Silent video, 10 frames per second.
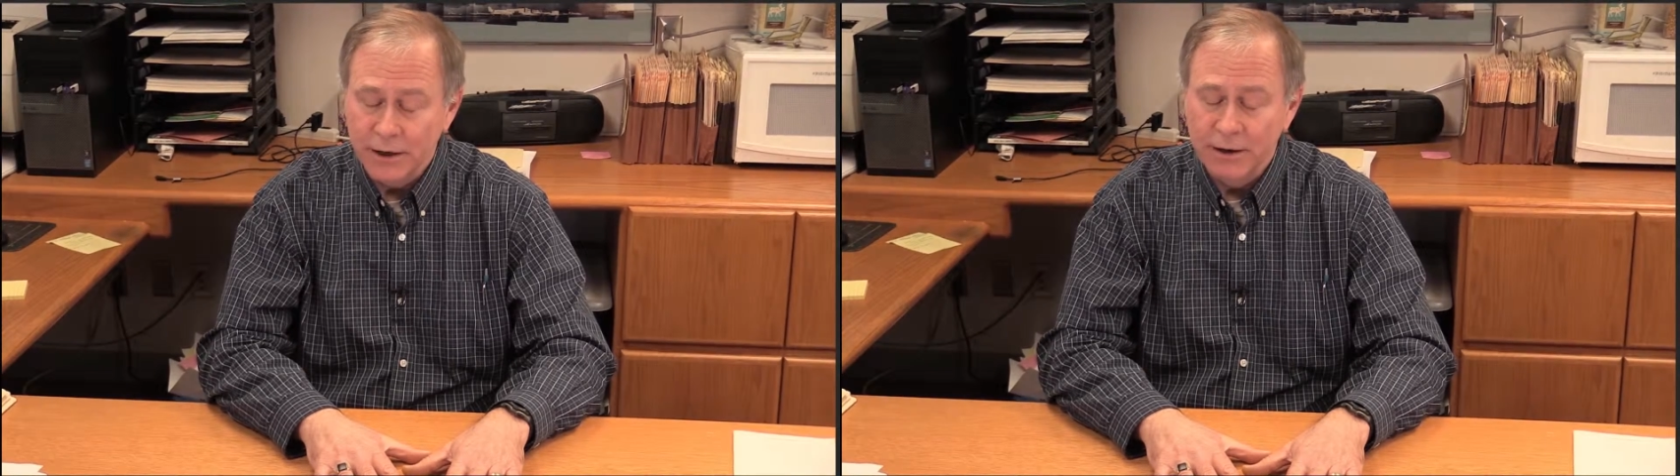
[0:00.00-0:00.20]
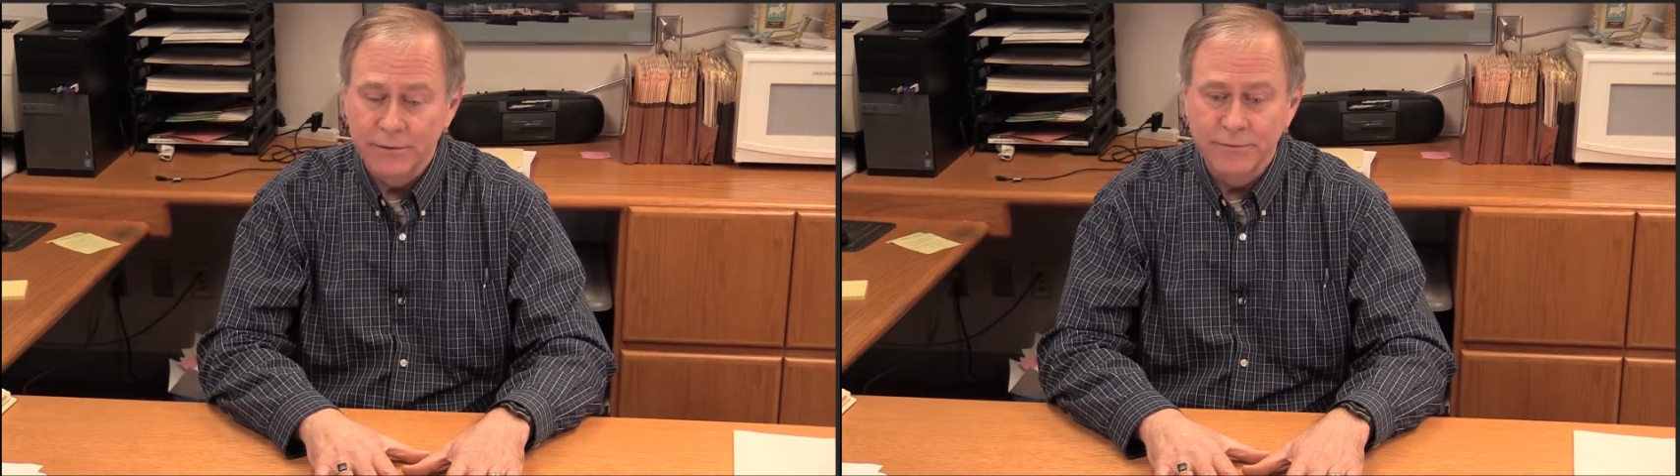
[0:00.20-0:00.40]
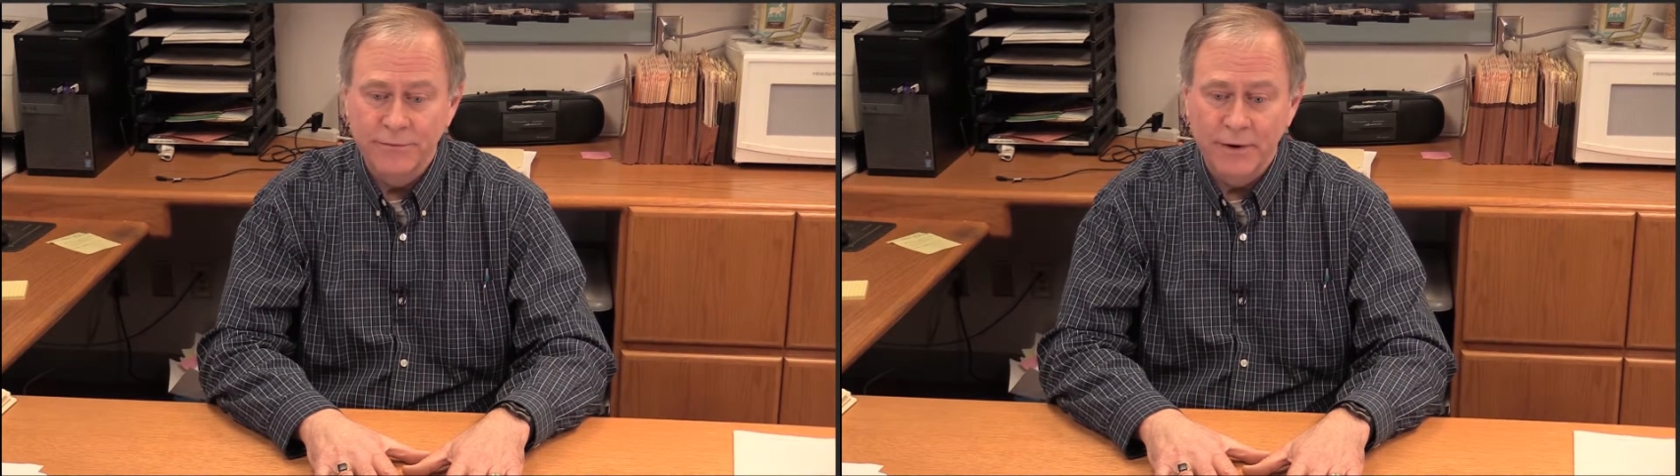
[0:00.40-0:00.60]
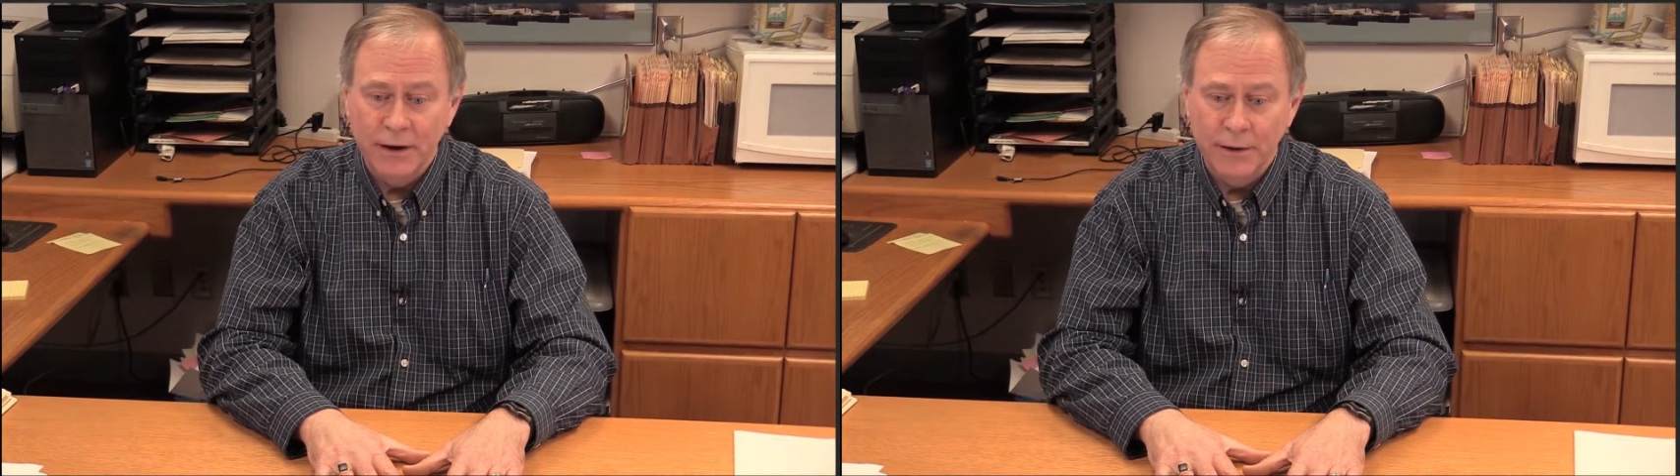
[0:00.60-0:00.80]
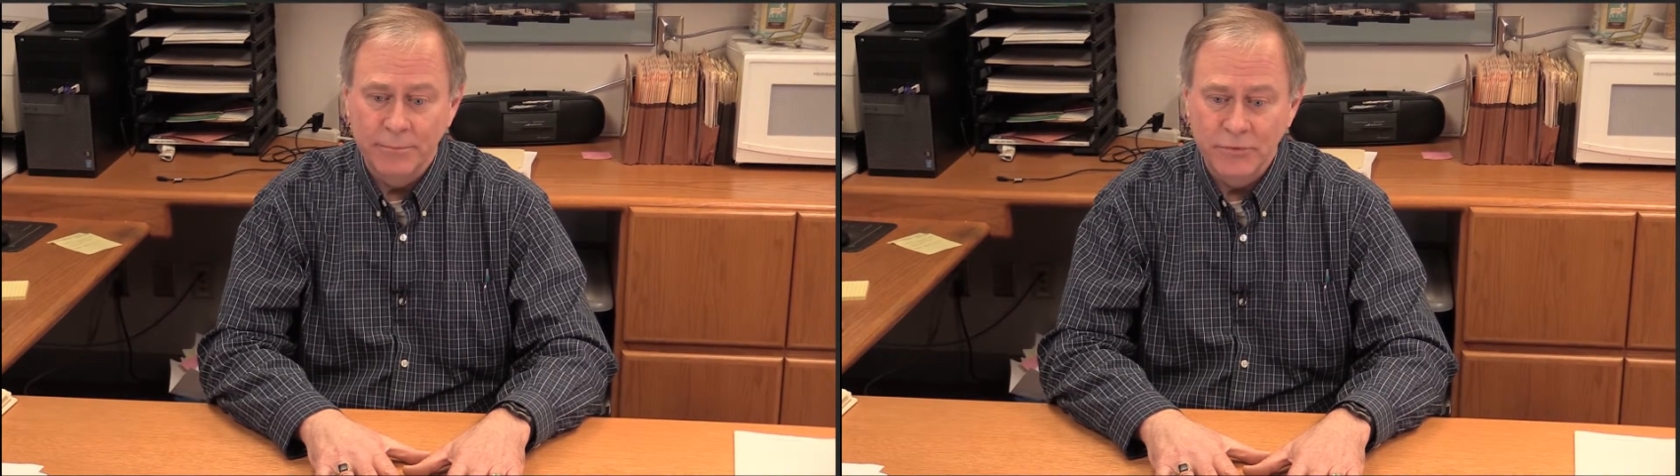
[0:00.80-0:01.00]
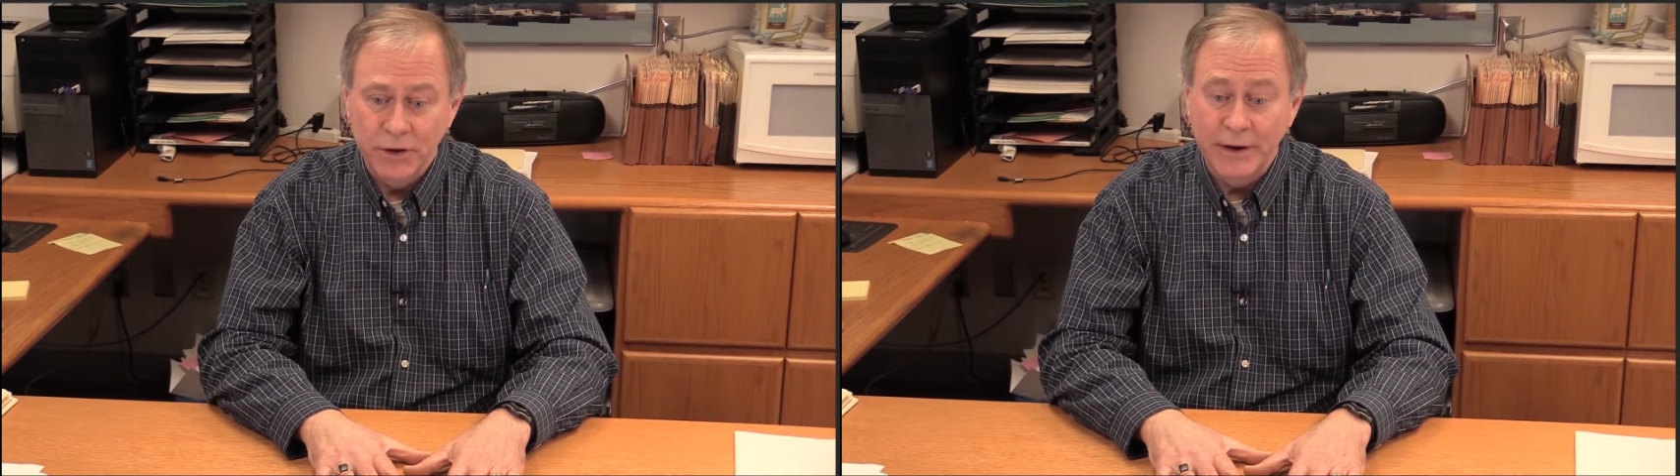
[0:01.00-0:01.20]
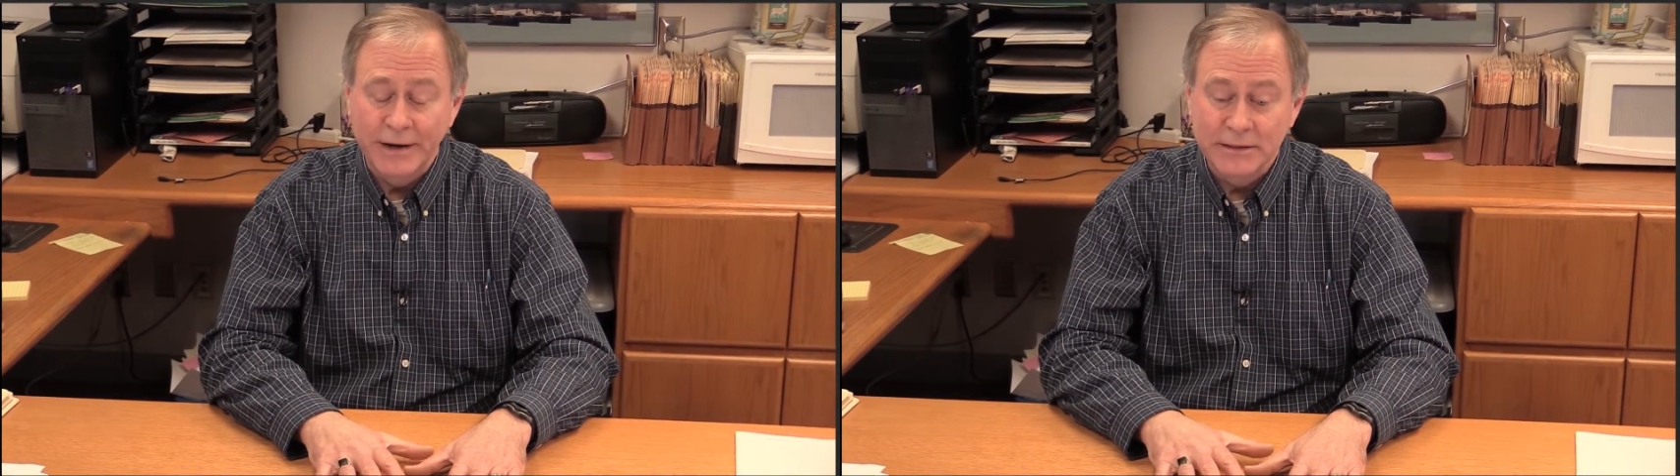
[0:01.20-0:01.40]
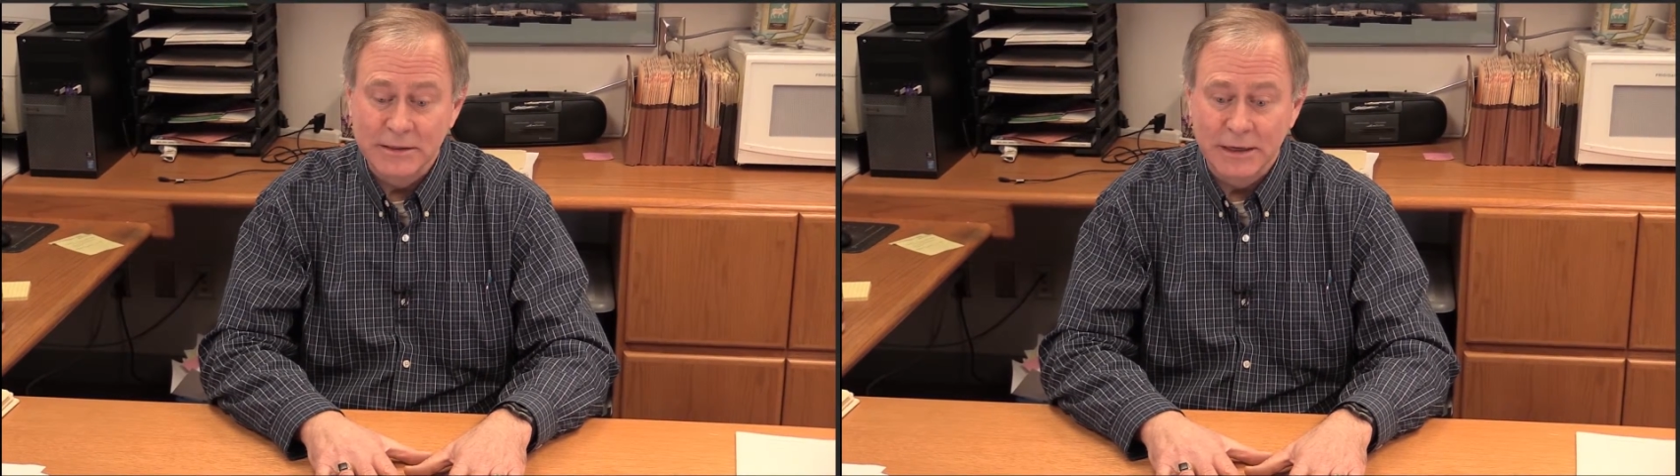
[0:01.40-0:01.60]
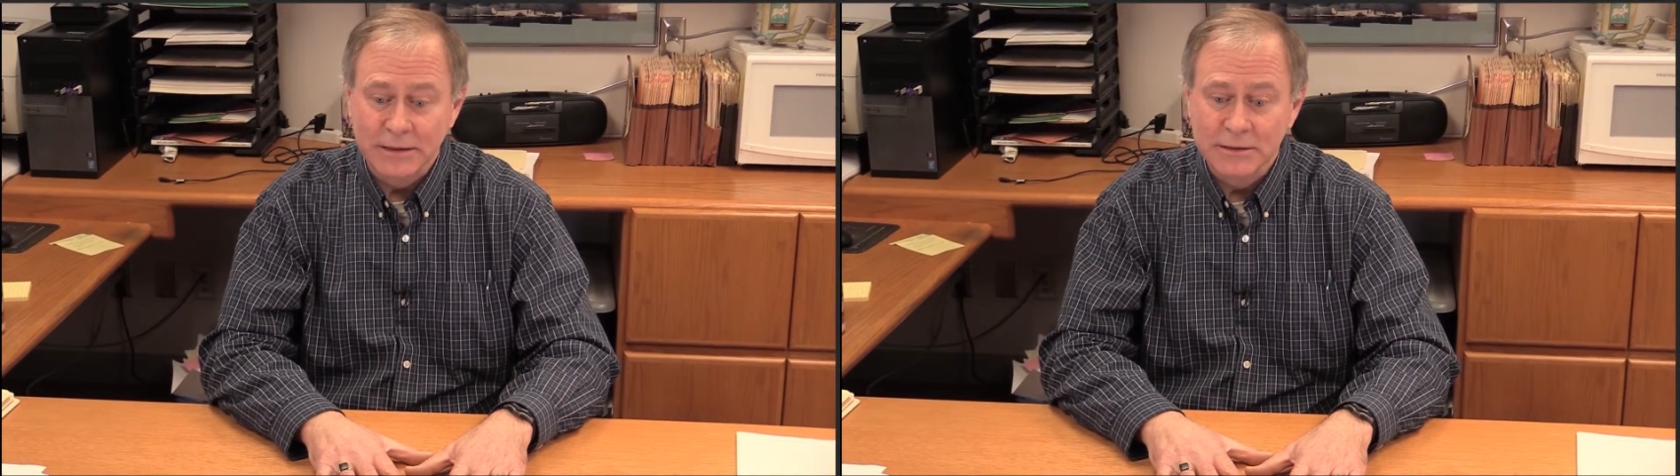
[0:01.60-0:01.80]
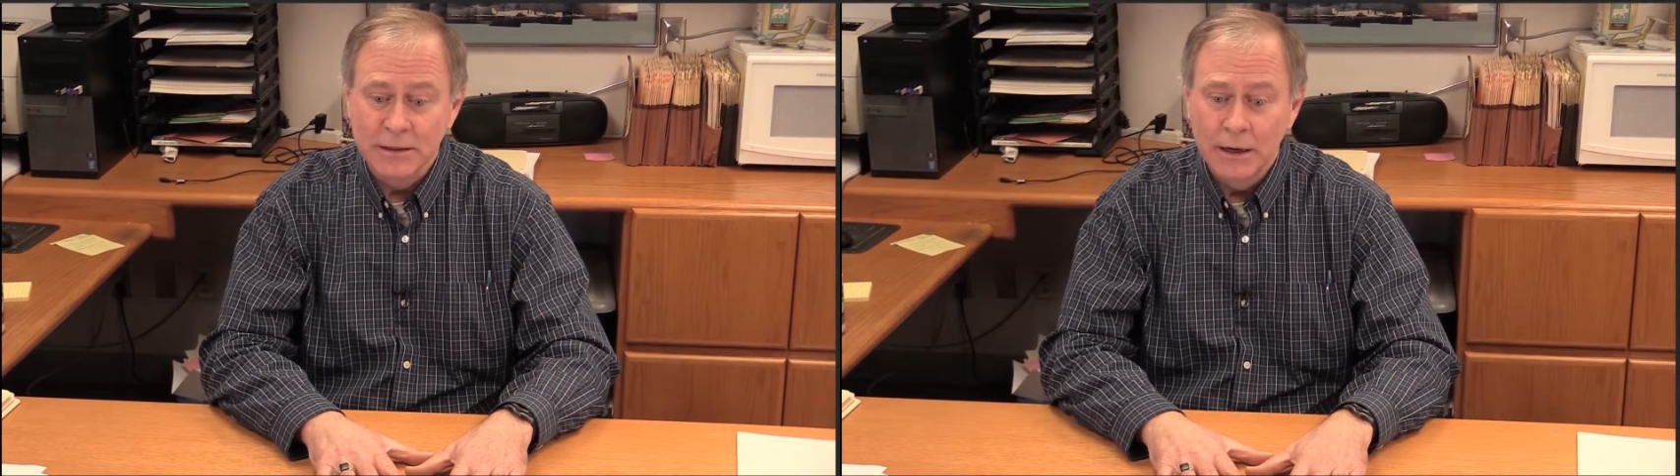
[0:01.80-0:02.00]
of the United
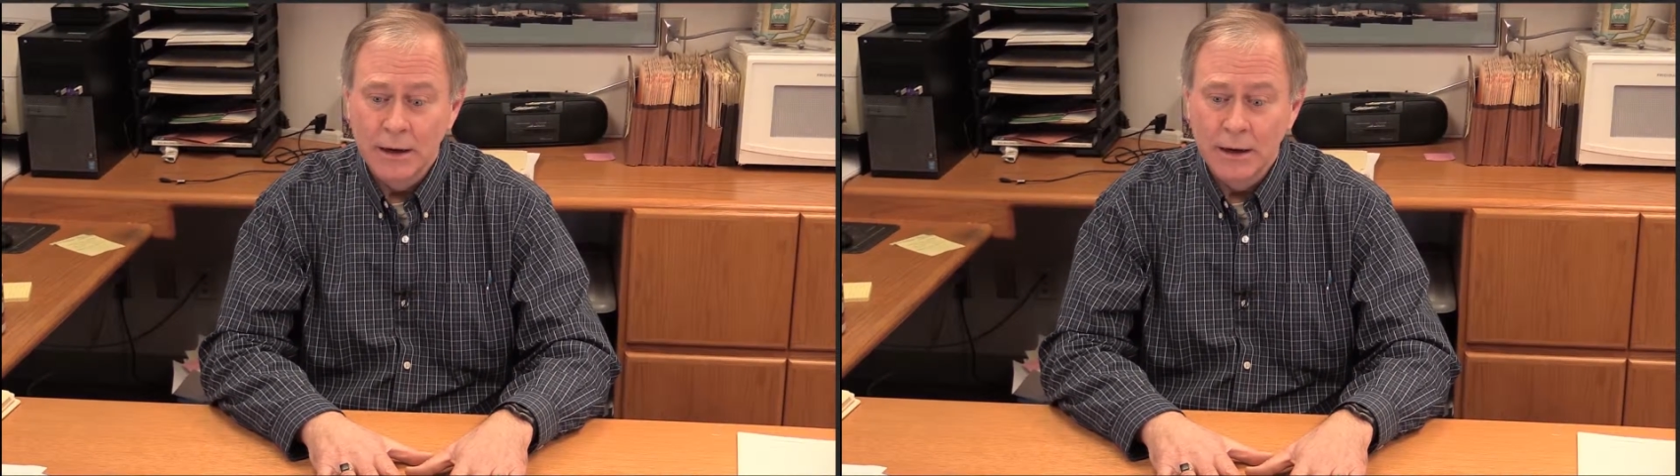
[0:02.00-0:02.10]
States.